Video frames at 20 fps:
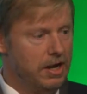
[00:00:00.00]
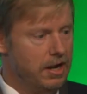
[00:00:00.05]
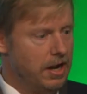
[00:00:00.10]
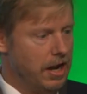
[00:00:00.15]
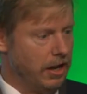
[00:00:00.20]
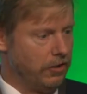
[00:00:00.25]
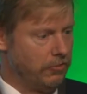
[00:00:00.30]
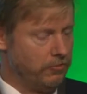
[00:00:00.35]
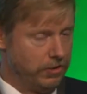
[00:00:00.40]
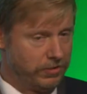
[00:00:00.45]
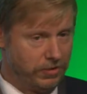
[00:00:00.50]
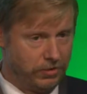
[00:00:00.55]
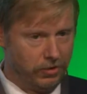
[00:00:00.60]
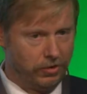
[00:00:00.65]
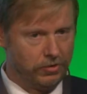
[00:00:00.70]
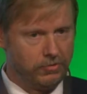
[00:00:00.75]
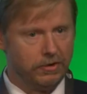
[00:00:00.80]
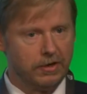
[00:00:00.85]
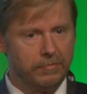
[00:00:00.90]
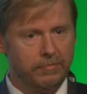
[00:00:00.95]
And Chris has
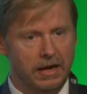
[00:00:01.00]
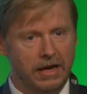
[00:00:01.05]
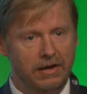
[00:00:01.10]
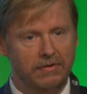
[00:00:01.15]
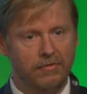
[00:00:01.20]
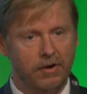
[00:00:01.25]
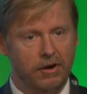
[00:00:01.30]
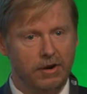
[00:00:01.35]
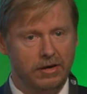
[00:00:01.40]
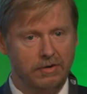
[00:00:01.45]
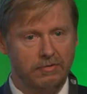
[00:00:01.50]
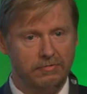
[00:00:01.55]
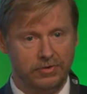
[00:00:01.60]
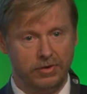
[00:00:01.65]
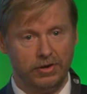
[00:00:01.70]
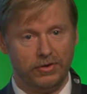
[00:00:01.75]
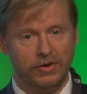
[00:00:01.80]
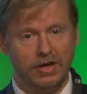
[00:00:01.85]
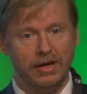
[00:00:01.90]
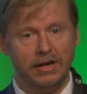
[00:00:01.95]
also explained very
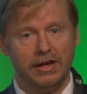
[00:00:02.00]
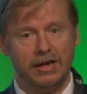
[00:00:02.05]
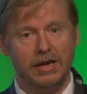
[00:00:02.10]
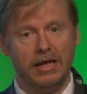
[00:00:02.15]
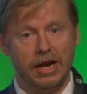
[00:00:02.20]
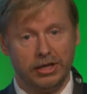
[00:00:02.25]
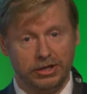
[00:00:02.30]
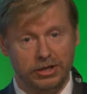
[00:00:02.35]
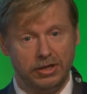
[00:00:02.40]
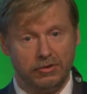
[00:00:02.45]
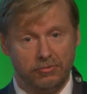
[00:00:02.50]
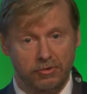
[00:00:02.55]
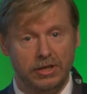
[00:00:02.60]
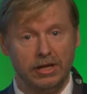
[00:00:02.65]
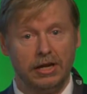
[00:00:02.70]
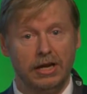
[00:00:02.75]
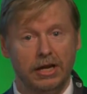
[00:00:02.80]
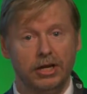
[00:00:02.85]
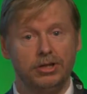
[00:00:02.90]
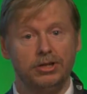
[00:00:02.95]
succinctly, actually, the
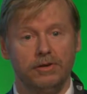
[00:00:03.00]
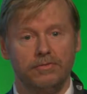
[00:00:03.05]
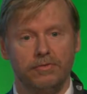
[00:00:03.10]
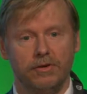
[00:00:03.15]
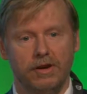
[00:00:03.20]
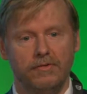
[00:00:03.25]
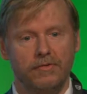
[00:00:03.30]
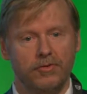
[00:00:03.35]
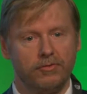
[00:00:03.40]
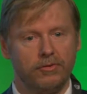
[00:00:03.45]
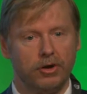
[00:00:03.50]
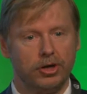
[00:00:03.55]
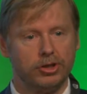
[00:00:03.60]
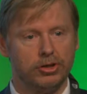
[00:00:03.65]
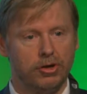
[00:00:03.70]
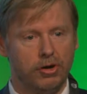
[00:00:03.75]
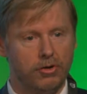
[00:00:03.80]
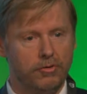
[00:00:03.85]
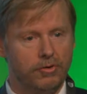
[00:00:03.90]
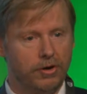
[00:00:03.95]
critical issue for an
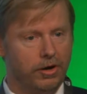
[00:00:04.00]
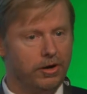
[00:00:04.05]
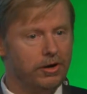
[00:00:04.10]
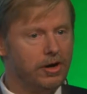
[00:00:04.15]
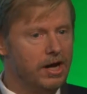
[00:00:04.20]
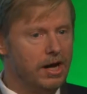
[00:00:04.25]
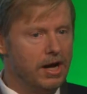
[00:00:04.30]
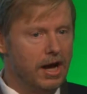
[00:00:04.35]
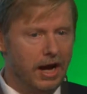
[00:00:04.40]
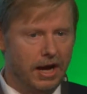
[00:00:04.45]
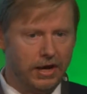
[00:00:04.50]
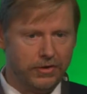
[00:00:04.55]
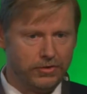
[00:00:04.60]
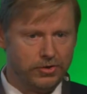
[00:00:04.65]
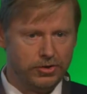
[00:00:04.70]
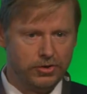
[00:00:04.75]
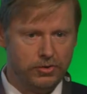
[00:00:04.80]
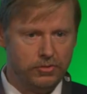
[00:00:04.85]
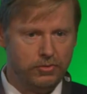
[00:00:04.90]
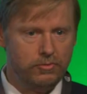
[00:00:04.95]
infrastructure owner as
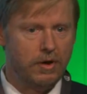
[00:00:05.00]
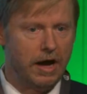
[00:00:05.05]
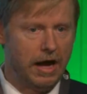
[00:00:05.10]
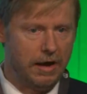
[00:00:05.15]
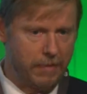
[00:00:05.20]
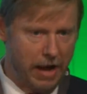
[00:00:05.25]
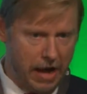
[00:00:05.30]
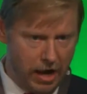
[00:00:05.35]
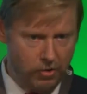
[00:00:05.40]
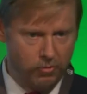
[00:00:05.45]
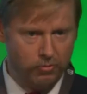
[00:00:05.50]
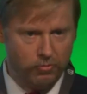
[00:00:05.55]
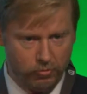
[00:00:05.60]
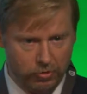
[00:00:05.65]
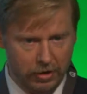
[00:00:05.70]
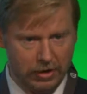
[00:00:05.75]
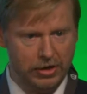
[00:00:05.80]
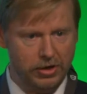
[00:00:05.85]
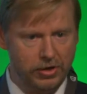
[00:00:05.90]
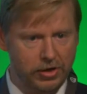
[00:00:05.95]
to how
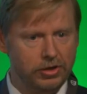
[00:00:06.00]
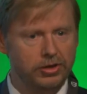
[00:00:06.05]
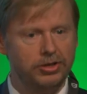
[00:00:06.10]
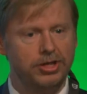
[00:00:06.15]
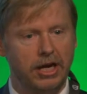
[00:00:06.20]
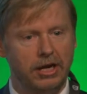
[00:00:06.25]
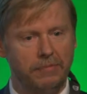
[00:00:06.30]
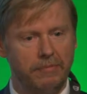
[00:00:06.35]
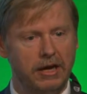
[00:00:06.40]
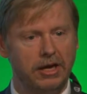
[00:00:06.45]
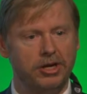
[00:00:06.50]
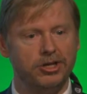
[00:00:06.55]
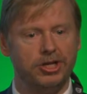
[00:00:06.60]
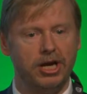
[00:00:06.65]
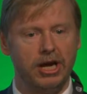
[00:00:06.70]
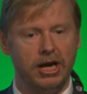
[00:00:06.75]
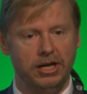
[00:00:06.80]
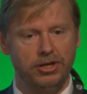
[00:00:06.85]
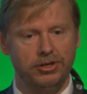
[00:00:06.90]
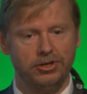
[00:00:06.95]
quickly you can make
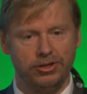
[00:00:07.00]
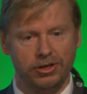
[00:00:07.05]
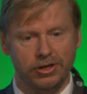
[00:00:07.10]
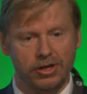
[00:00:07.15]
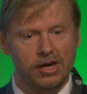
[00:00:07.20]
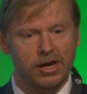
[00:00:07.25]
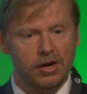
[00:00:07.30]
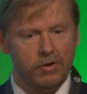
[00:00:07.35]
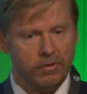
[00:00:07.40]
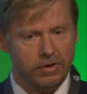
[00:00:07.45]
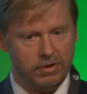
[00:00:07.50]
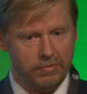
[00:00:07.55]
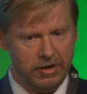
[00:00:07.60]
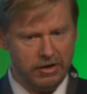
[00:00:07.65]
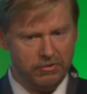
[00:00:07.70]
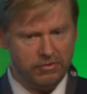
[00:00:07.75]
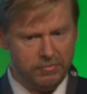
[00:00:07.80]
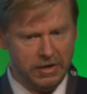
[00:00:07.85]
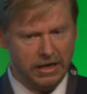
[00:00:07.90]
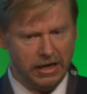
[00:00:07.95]
change. When you're
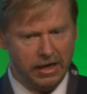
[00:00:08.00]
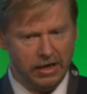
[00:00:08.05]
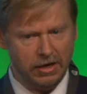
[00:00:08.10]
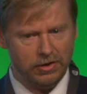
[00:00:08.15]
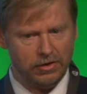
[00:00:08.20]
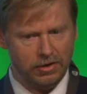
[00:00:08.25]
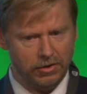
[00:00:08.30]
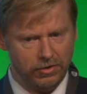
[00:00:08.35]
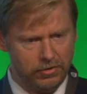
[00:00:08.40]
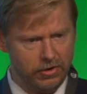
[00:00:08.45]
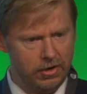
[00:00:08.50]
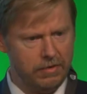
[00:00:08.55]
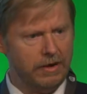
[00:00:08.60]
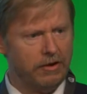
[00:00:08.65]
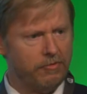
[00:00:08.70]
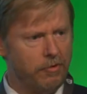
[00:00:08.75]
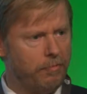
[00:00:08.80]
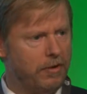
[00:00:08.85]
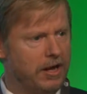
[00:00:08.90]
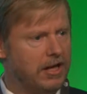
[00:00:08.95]
only making a certain amount
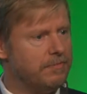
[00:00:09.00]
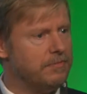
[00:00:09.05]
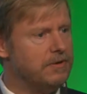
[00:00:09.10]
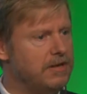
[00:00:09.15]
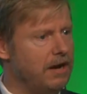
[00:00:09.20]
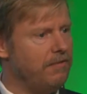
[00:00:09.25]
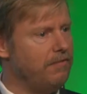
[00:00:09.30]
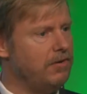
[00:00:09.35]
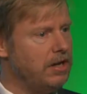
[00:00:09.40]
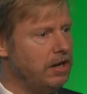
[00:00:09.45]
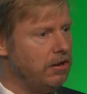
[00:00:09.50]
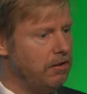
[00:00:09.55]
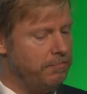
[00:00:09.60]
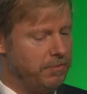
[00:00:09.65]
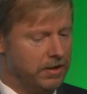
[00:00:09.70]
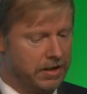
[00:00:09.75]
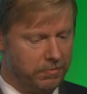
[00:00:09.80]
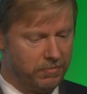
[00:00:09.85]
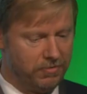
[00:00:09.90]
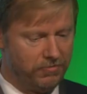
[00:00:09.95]
of replacement every year, it
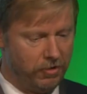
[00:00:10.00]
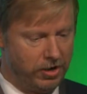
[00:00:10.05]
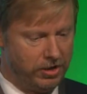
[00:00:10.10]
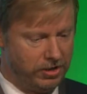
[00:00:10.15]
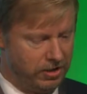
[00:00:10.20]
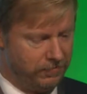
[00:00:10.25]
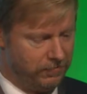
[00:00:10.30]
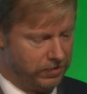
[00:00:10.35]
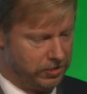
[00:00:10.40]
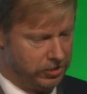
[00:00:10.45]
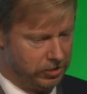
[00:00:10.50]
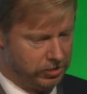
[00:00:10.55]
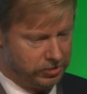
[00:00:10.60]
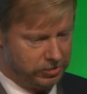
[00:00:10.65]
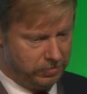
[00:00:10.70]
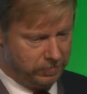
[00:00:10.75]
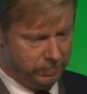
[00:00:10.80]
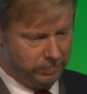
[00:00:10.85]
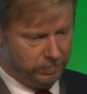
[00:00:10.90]
becomes very difficult.